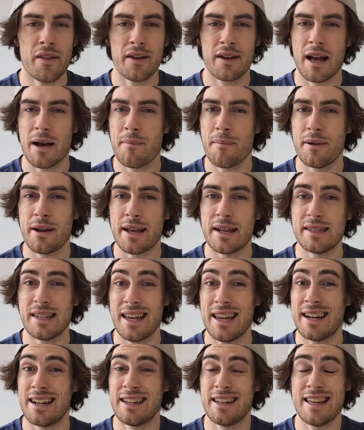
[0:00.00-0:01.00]
other companies,
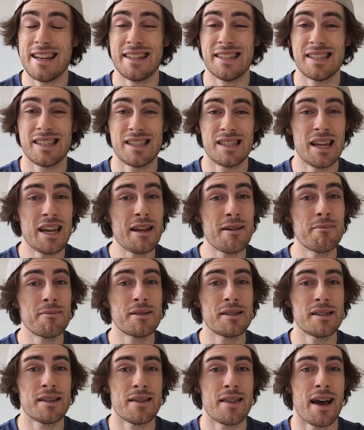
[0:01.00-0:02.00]
it at least
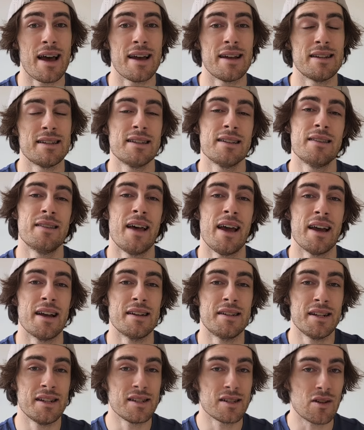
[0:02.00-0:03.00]
seems that they are
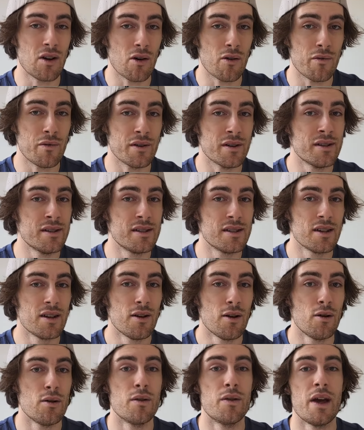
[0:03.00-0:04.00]
disc golfers
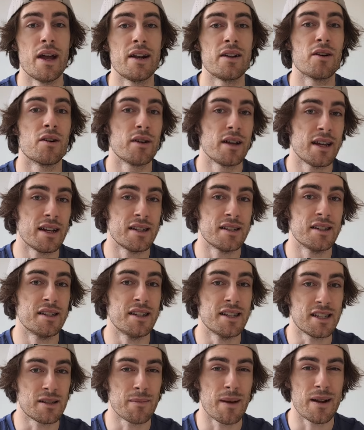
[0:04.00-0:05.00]
who then got into
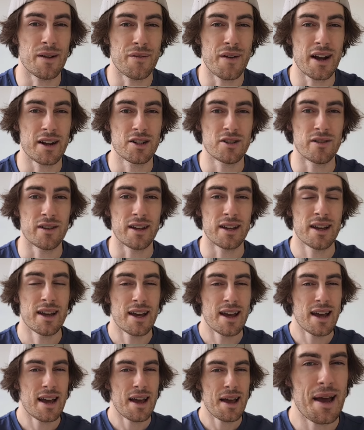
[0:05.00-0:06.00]
disc manufacturing.
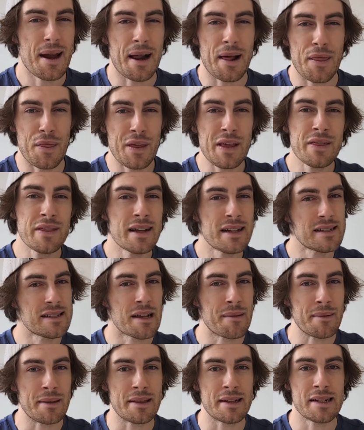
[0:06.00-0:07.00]
And I think that's
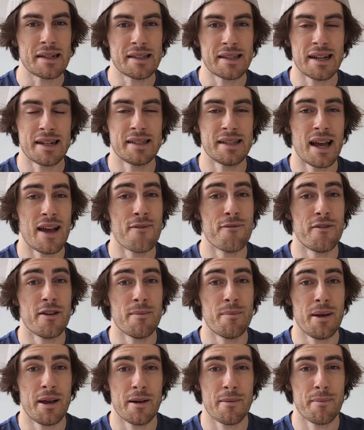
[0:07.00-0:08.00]
something that sets
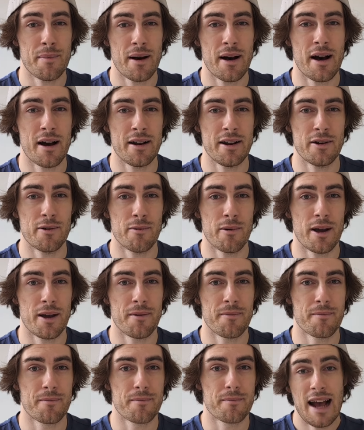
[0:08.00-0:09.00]
MVP apart in a
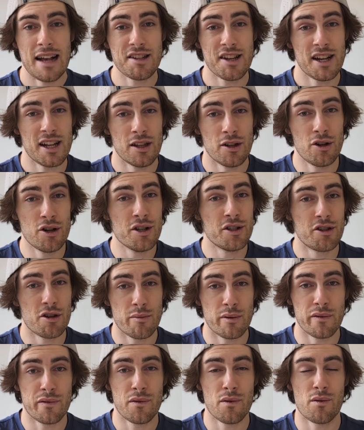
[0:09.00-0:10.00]
way. As I alluded to
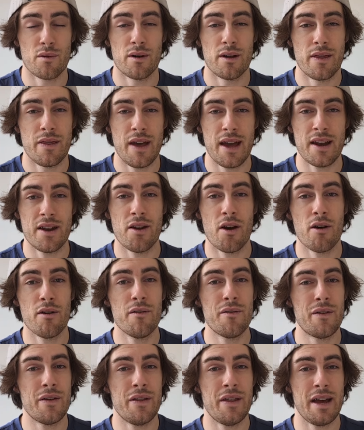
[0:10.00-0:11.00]
before, they're known
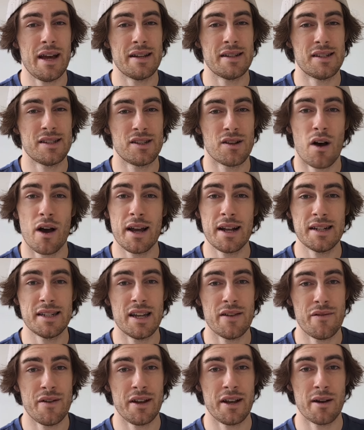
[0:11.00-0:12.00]
for their
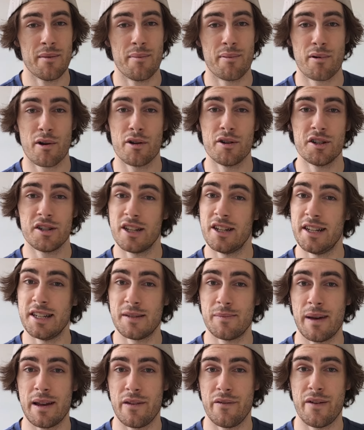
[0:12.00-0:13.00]
scientific approach to
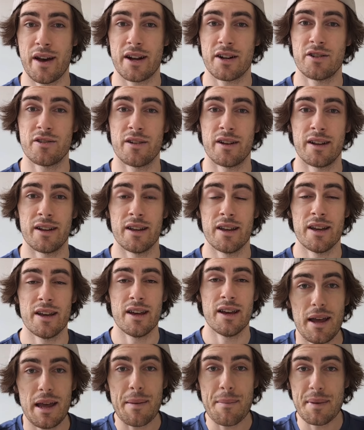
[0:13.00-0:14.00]
disc manufacturing.
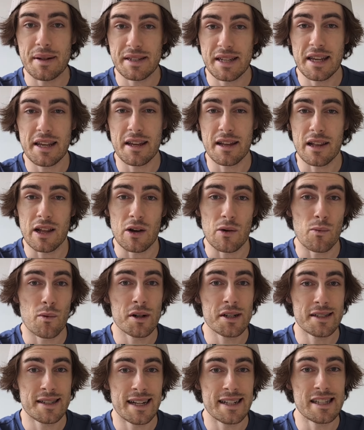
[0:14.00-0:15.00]
In particular,
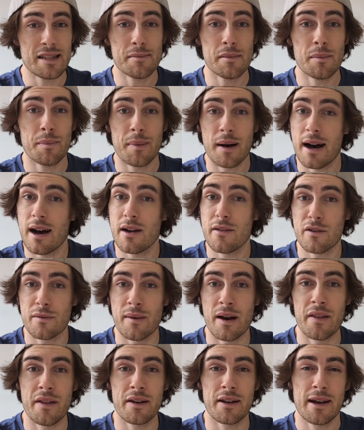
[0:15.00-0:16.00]
what sets them apart from
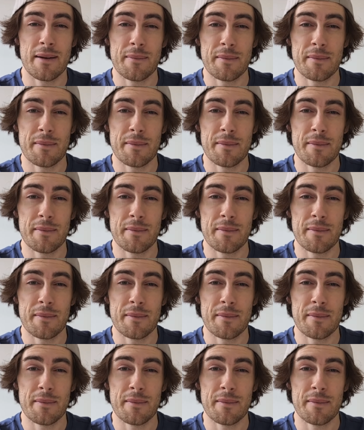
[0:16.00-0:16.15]
other